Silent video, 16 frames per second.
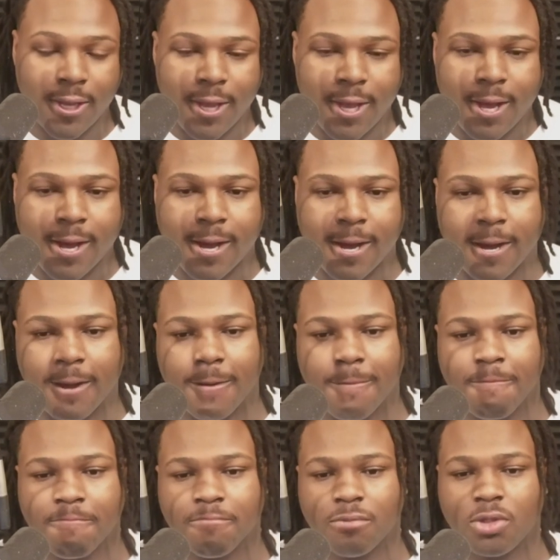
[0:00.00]

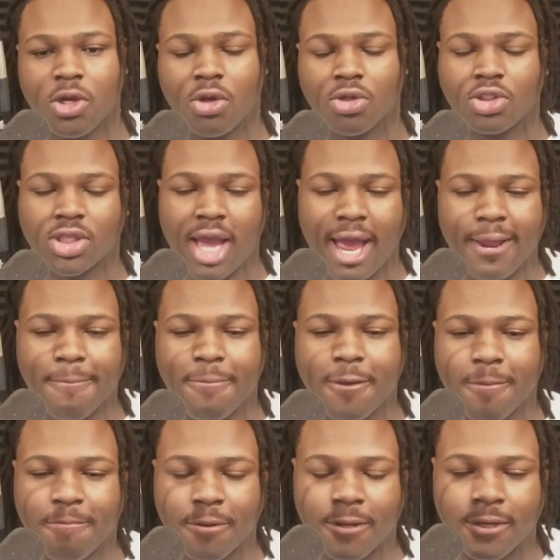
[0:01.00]
Um, you know, Scottie
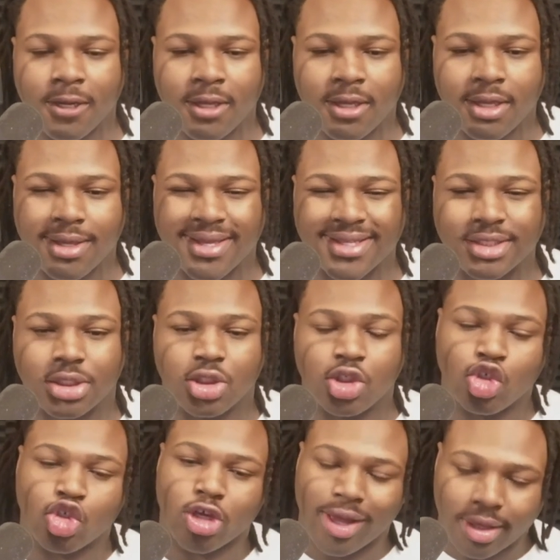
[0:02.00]
Pippen is
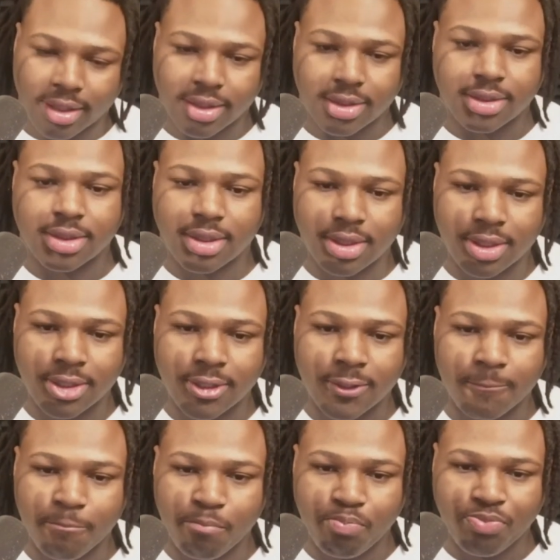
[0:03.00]
jealous.
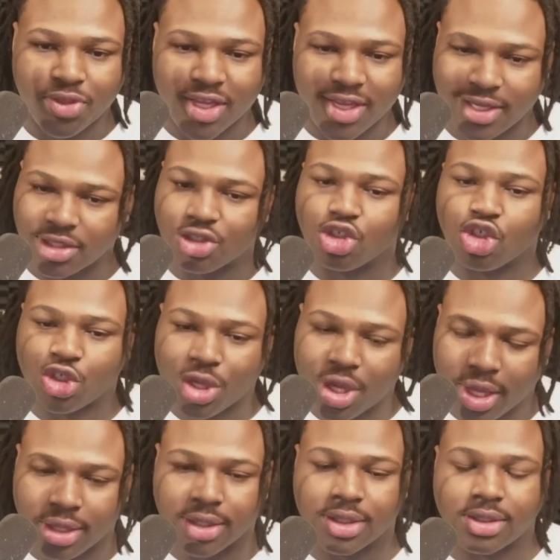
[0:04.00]
He's
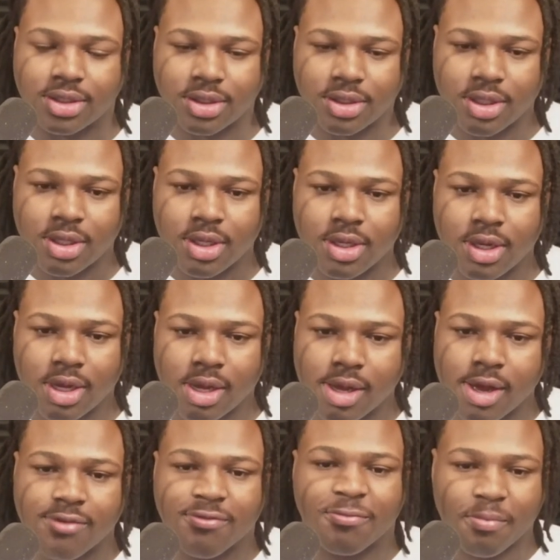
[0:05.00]
jealous
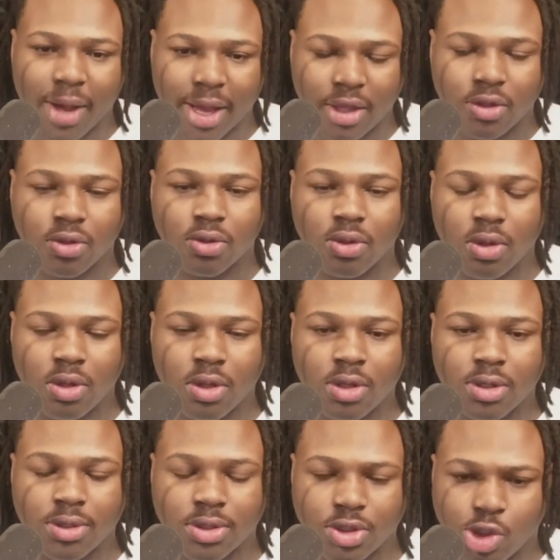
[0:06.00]
of Michael
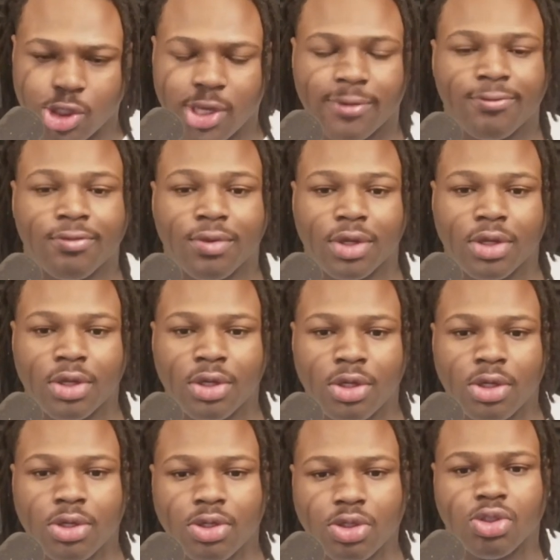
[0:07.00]
Jeffrey
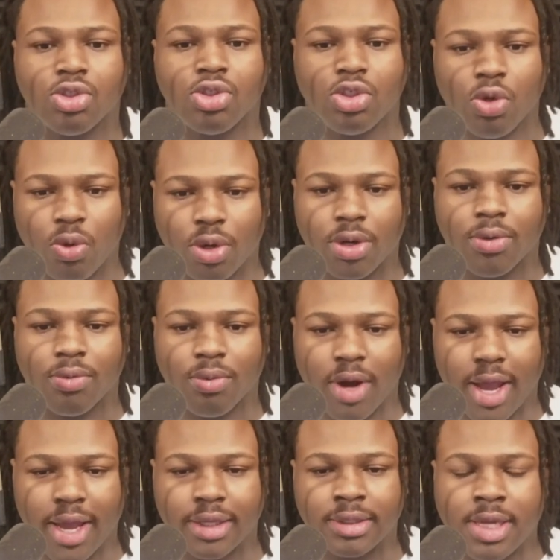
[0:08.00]
Jordan,
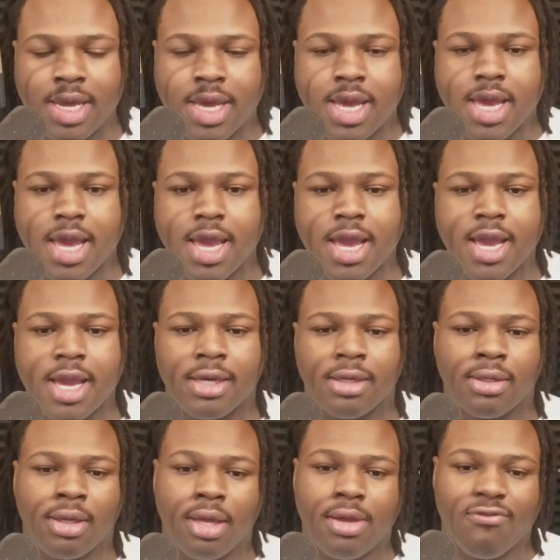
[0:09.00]
right? And
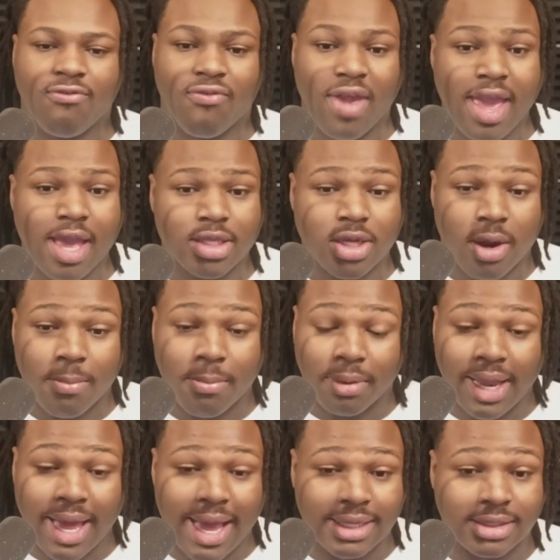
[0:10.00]
fans are
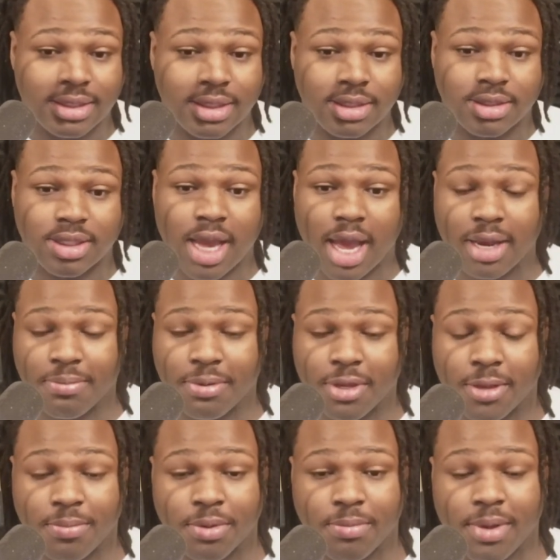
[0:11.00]
blasting Scottie
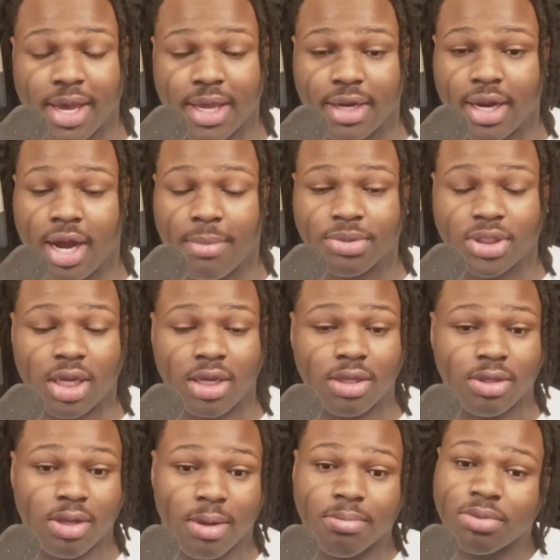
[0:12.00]
Pippen, man. I'm telling
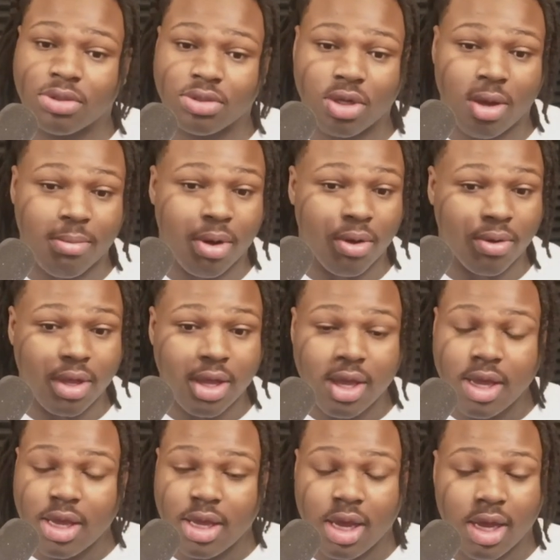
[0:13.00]
you, I'm talking about
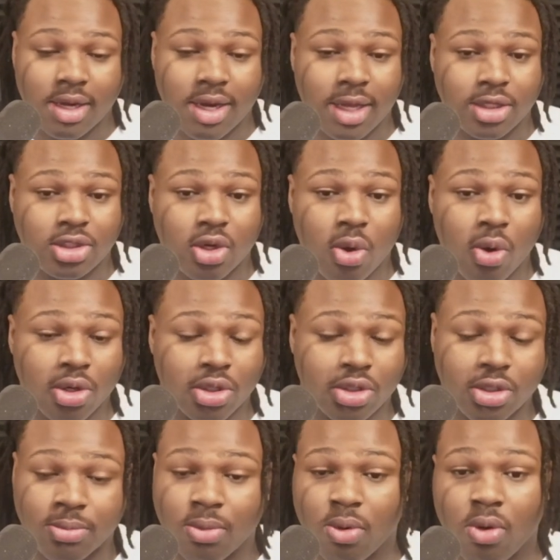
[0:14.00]
uh, they torching
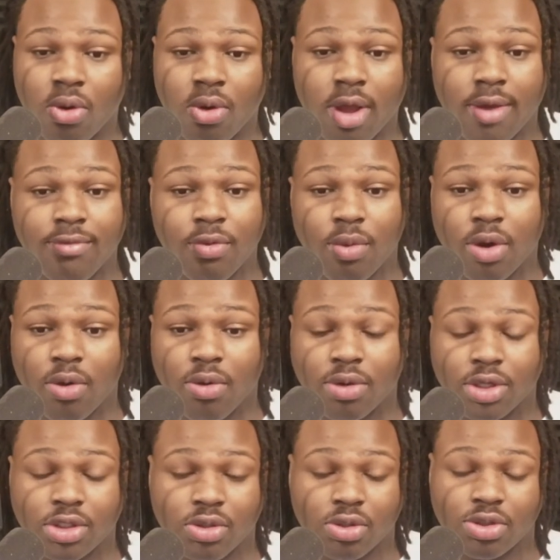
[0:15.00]
him everywhere on these
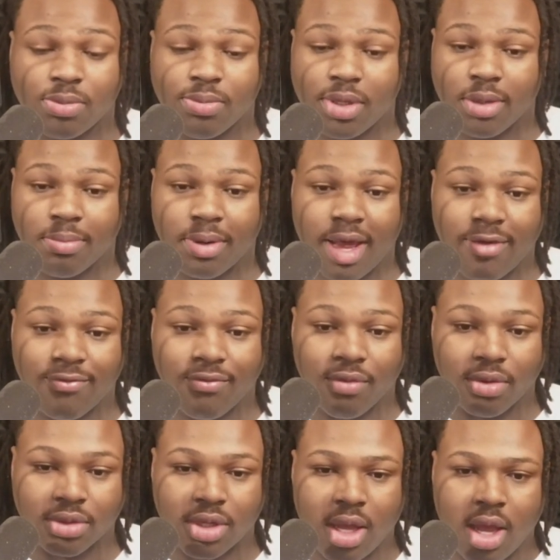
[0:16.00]
social media
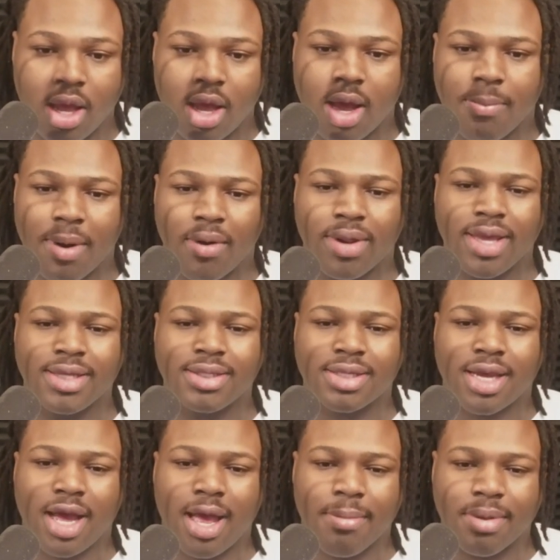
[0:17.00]
platforms about his
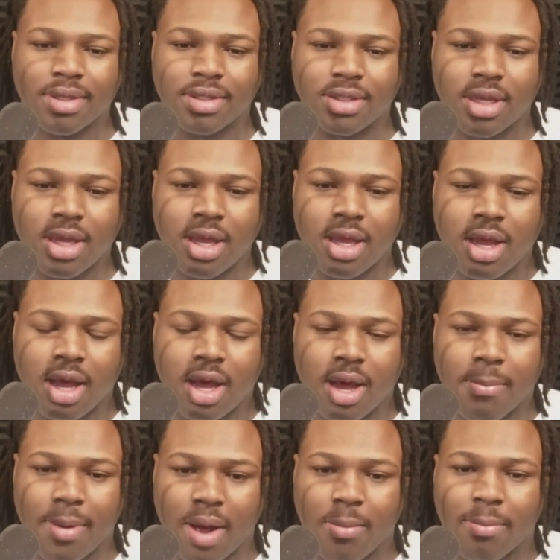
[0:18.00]
comments
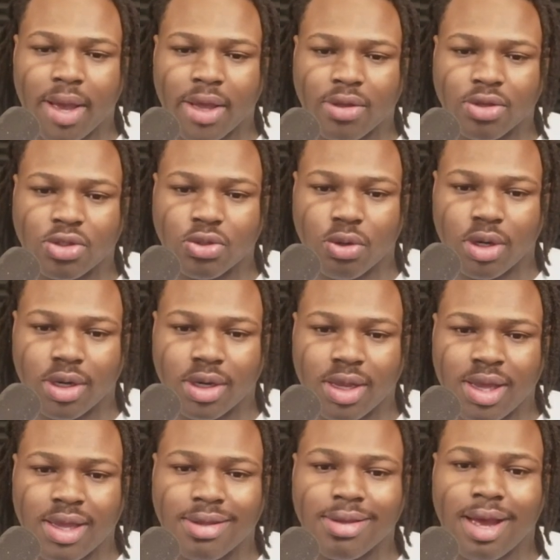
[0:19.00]
about Michael Jordan.
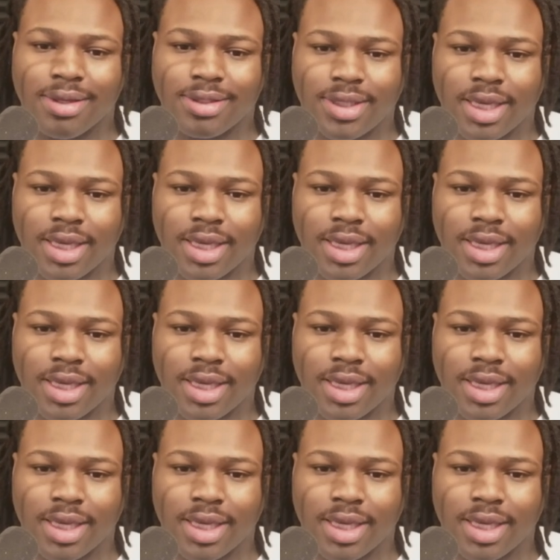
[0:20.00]
Y'all take a